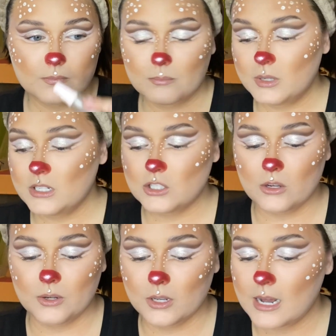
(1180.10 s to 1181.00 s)
But it's so
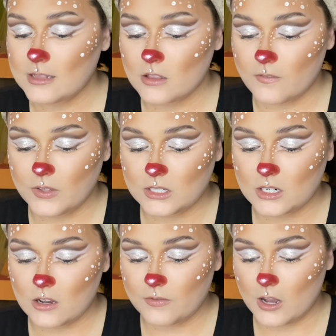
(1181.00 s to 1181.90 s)
good. I love this
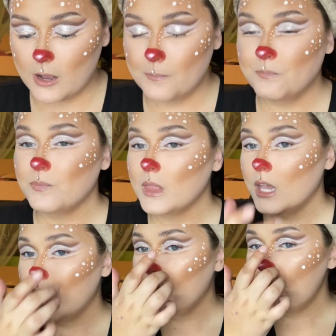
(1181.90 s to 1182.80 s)
stuff.
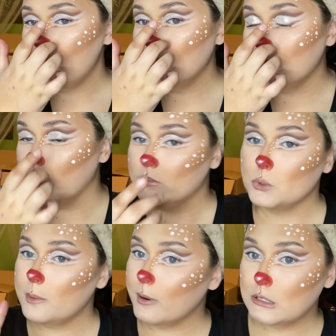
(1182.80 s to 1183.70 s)
I I would love to
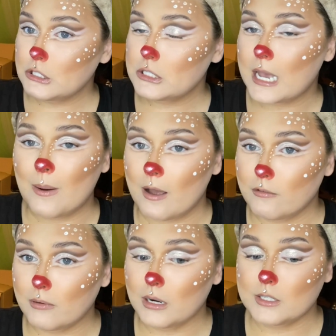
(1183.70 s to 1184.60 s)
repurchase.
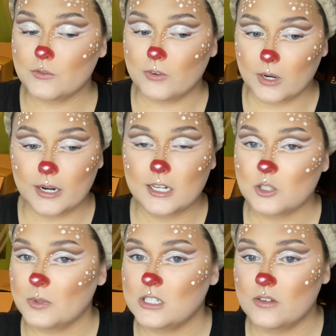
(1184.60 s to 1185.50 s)
However, it's very
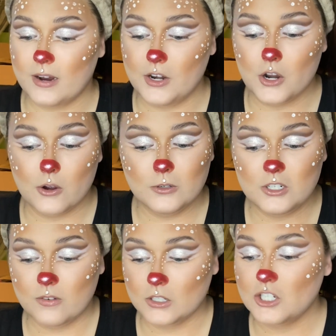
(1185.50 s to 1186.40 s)
expensive. I know
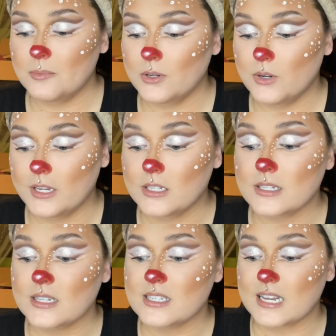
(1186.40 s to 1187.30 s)
Givenchy Beauty is
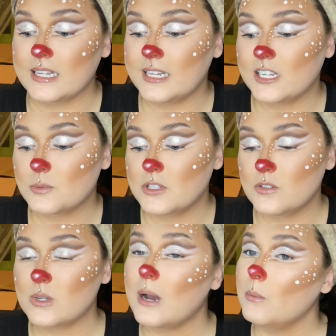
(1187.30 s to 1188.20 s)
insanely expensive,
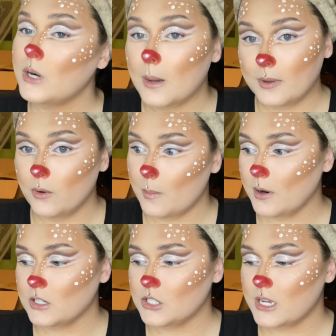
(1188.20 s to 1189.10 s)
so I will not be
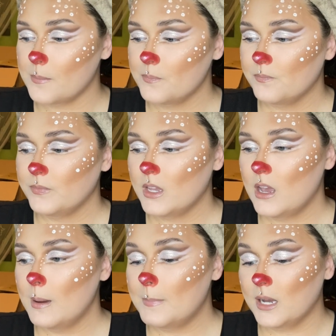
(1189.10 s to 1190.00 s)
repurchasing.
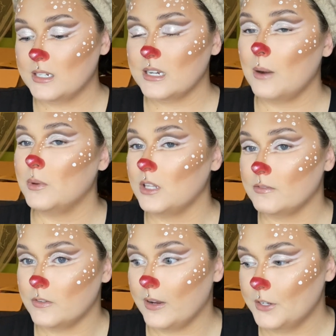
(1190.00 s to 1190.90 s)
But I would love
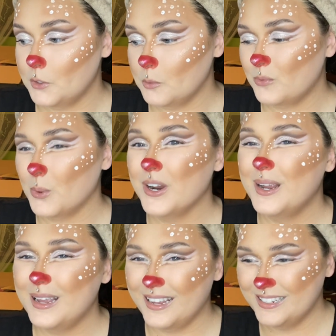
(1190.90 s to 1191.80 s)
to find a dupe for it.